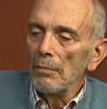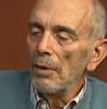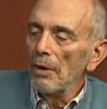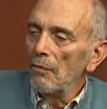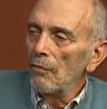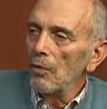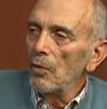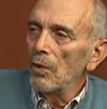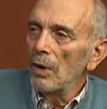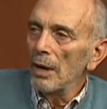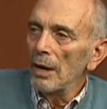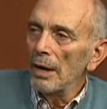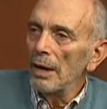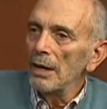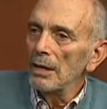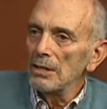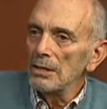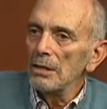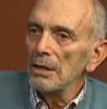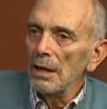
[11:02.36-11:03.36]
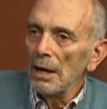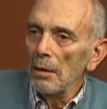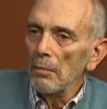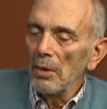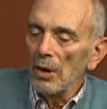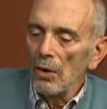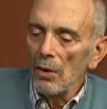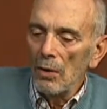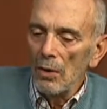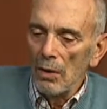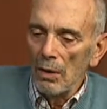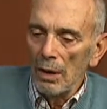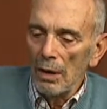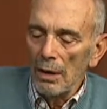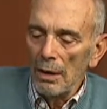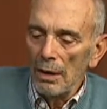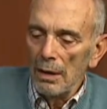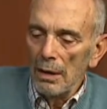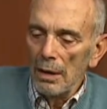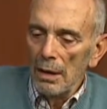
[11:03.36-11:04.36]
before Hires came along.
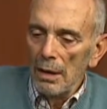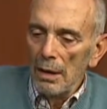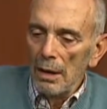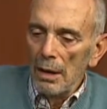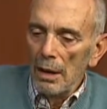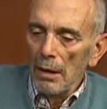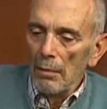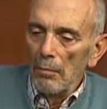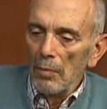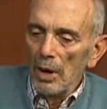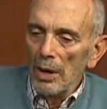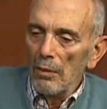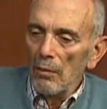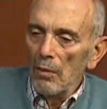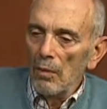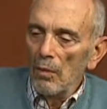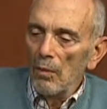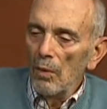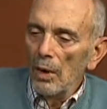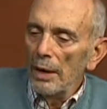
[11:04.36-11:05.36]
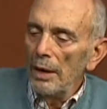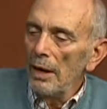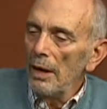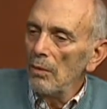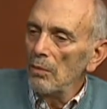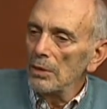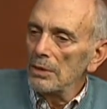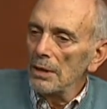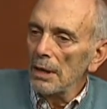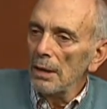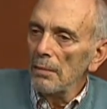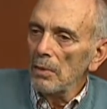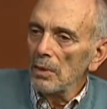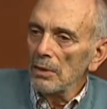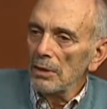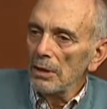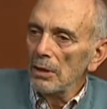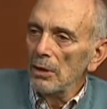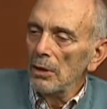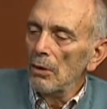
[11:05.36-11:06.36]
But what he was able
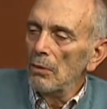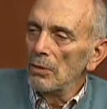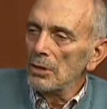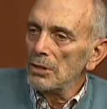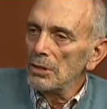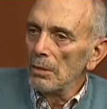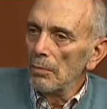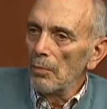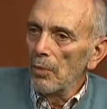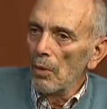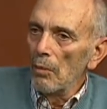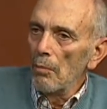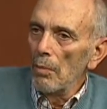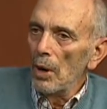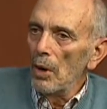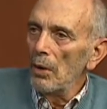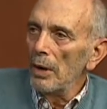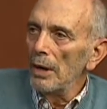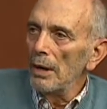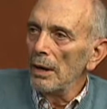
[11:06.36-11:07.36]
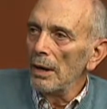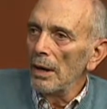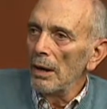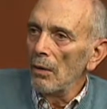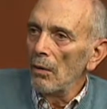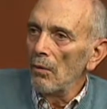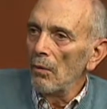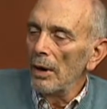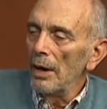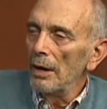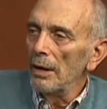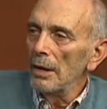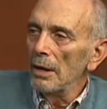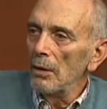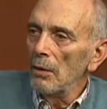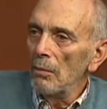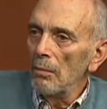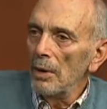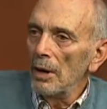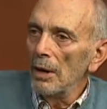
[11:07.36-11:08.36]
to do was to promote it in a way that
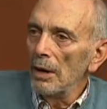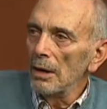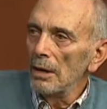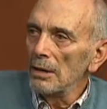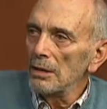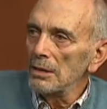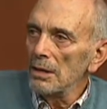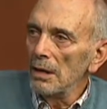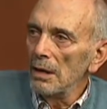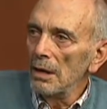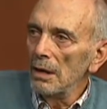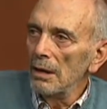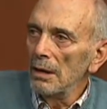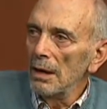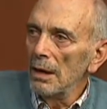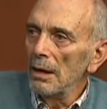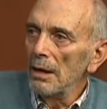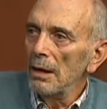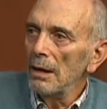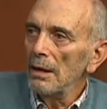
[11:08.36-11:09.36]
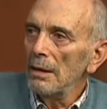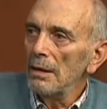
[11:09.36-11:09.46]
nobody else had done.